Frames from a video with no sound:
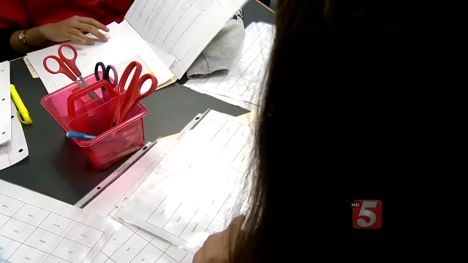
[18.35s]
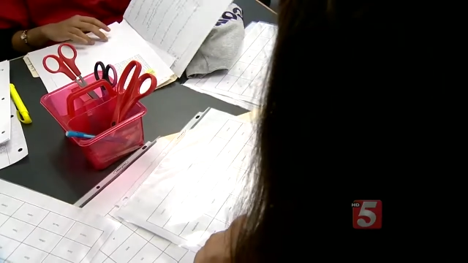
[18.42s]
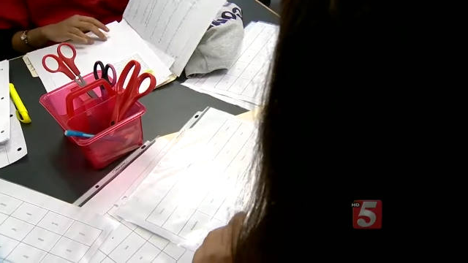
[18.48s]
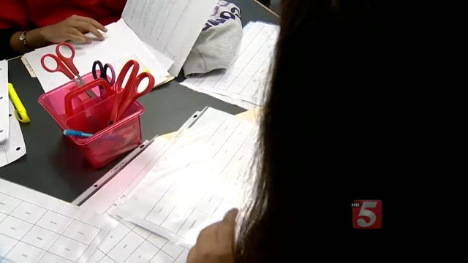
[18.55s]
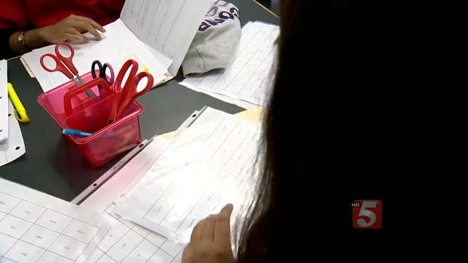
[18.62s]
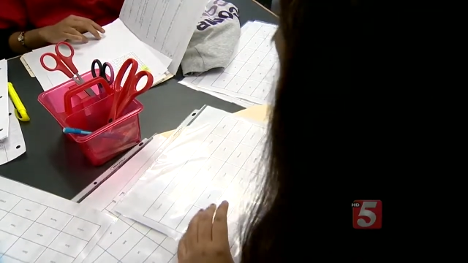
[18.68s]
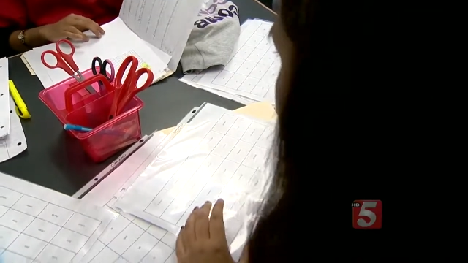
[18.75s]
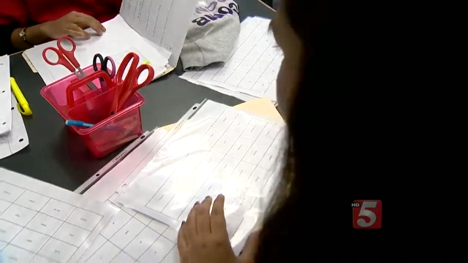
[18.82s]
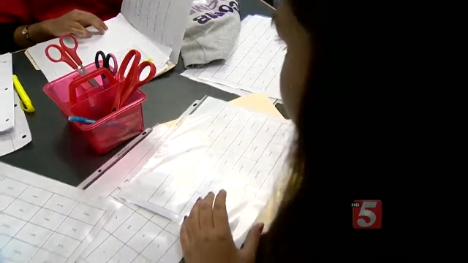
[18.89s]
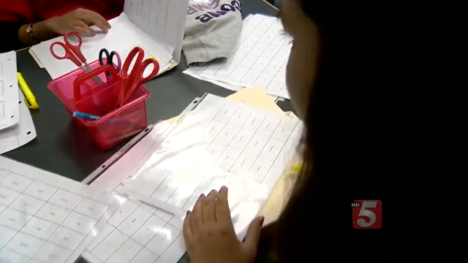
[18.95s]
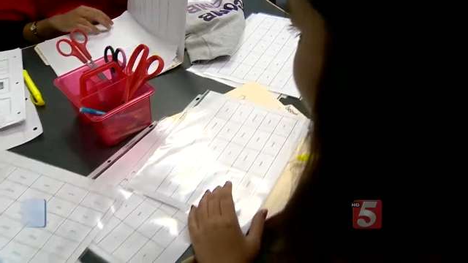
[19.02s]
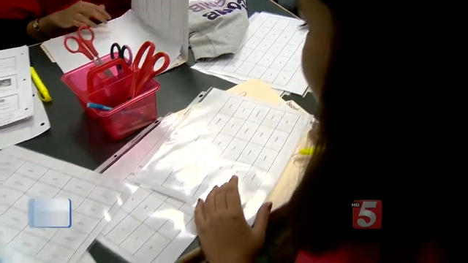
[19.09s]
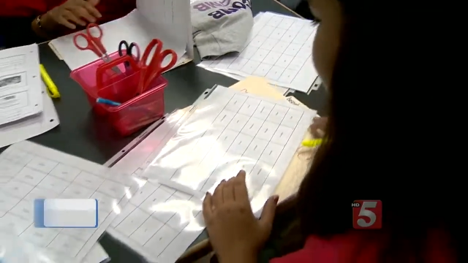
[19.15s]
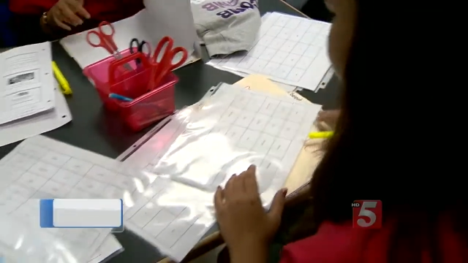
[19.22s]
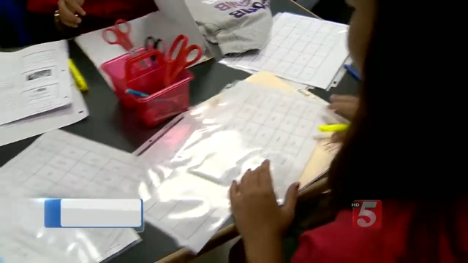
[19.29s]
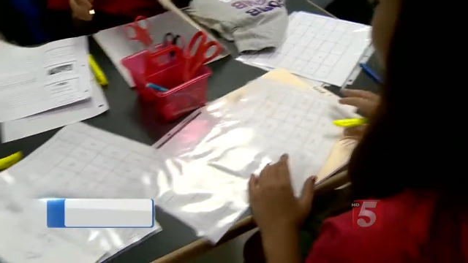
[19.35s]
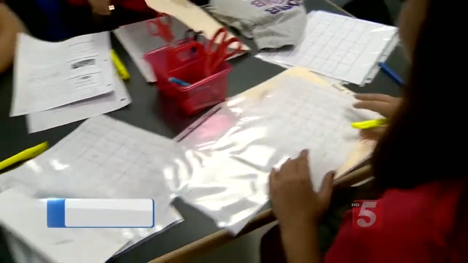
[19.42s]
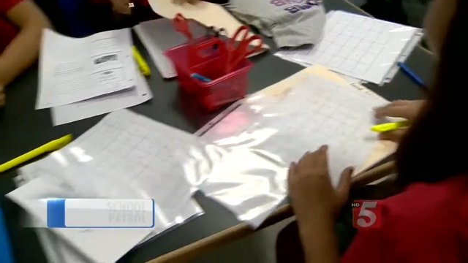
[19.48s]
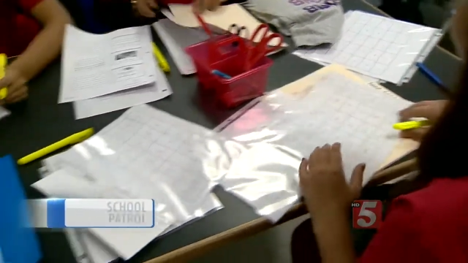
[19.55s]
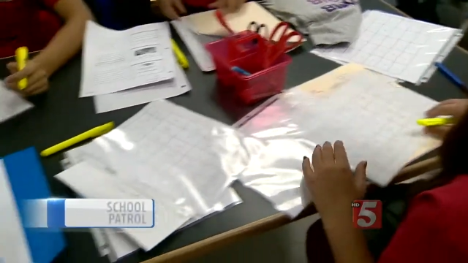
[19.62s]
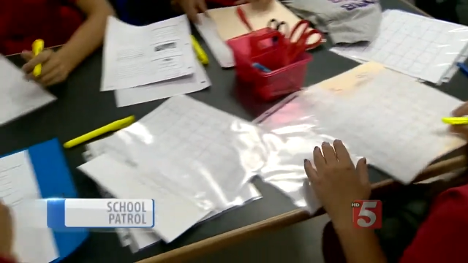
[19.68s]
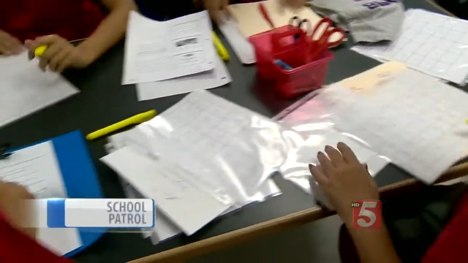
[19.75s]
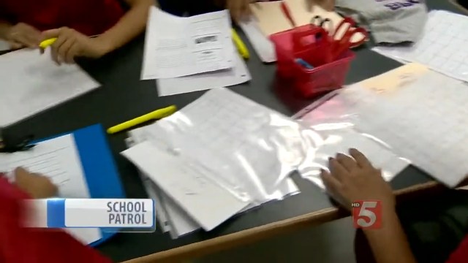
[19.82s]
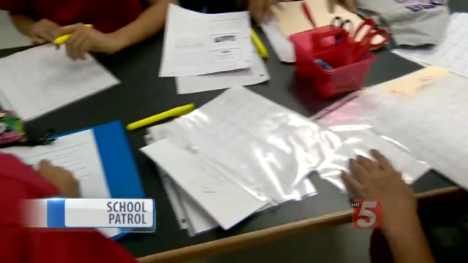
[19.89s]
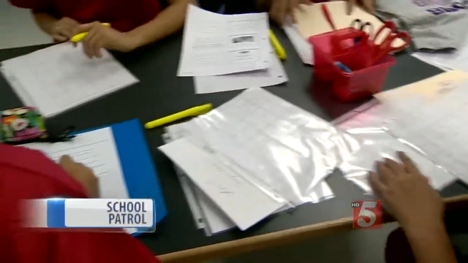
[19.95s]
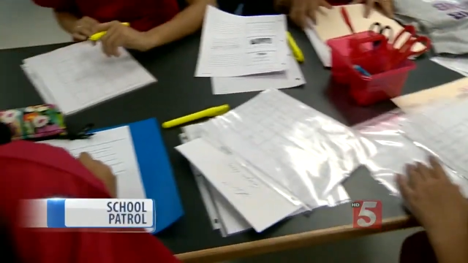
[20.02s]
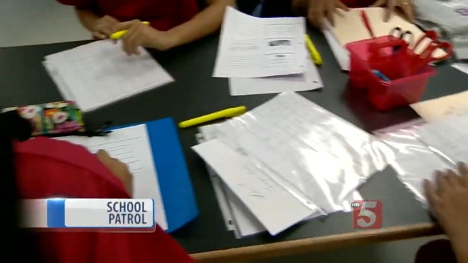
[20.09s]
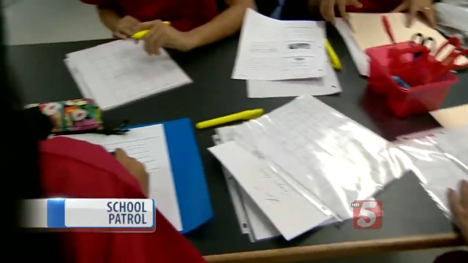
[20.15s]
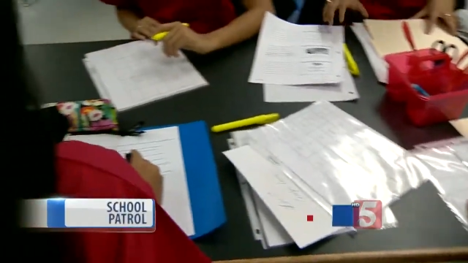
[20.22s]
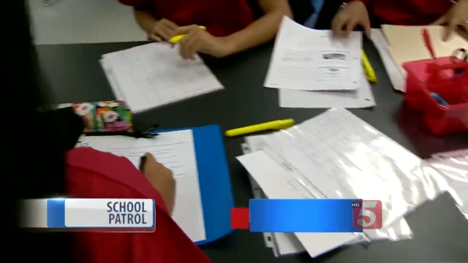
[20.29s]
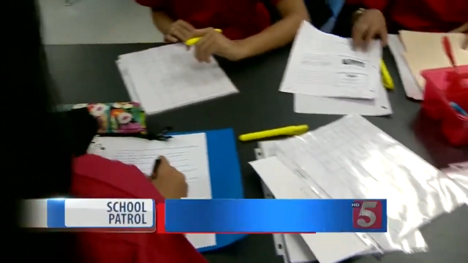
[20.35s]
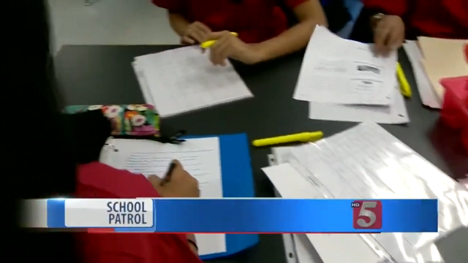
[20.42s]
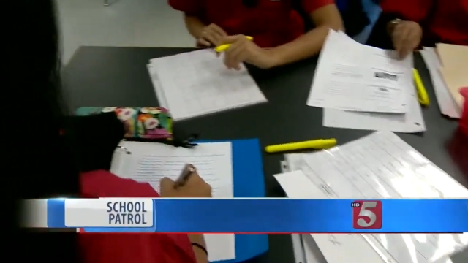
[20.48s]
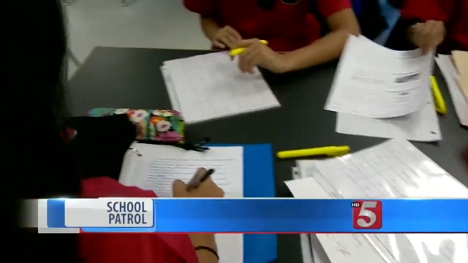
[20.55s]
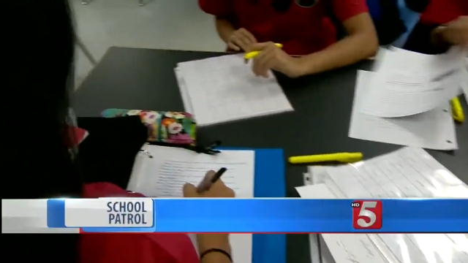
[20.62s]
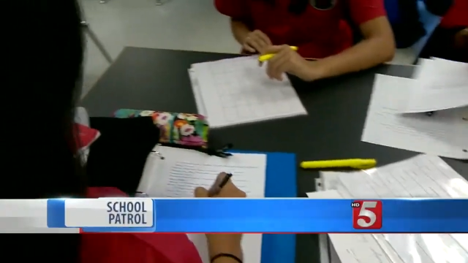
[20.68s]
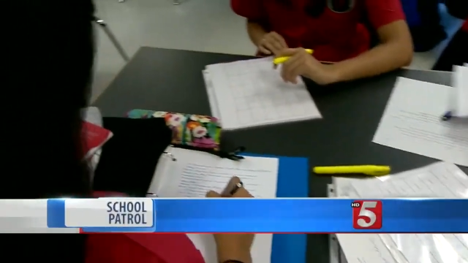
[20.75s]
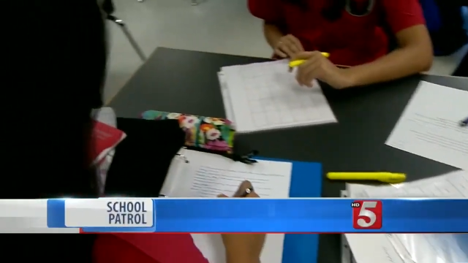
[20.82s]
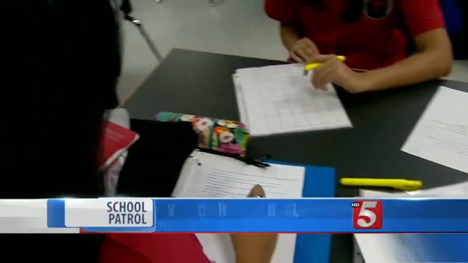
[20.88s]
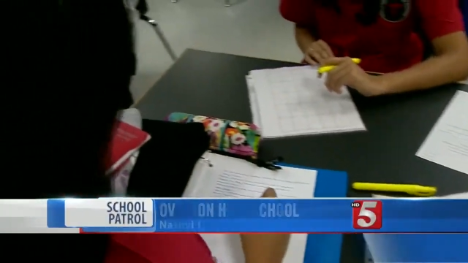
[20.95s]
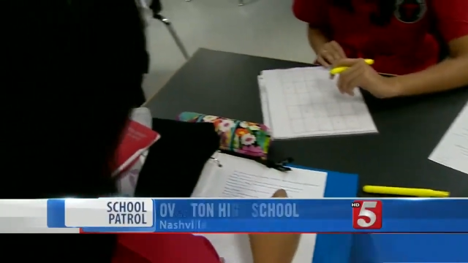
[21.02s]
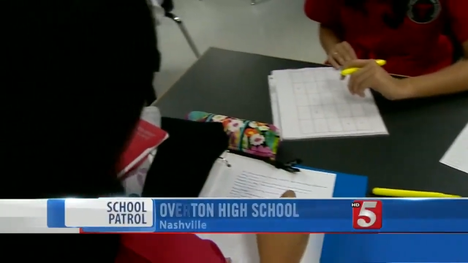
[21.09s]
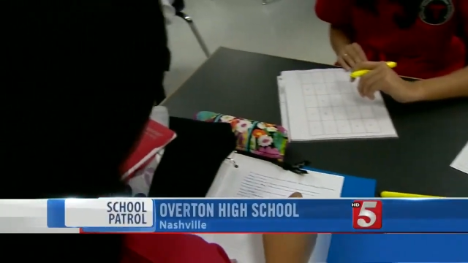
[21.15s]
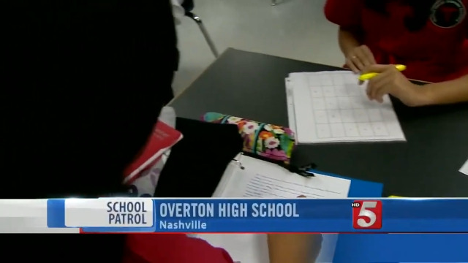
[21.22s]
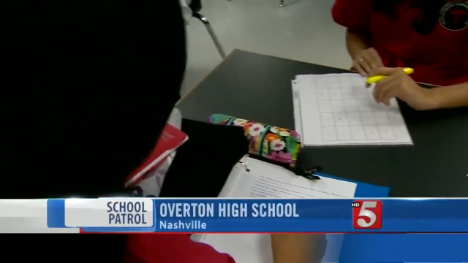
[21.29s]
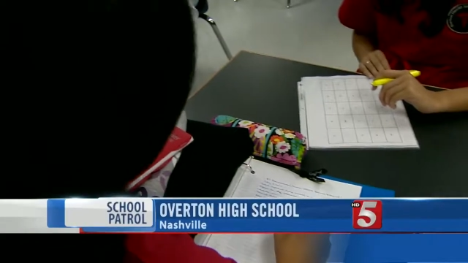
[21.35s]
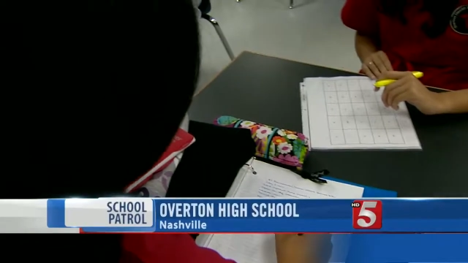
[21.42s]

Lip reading: Nobody's mouth can be seen.